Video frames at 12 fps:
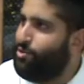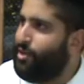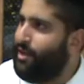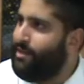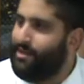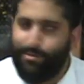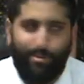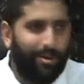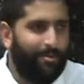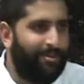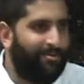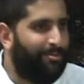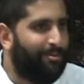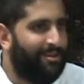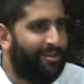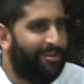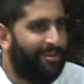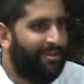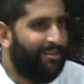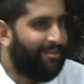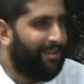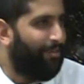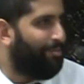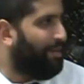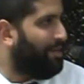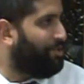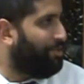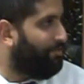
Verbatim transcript: shiny diploma from a top-notch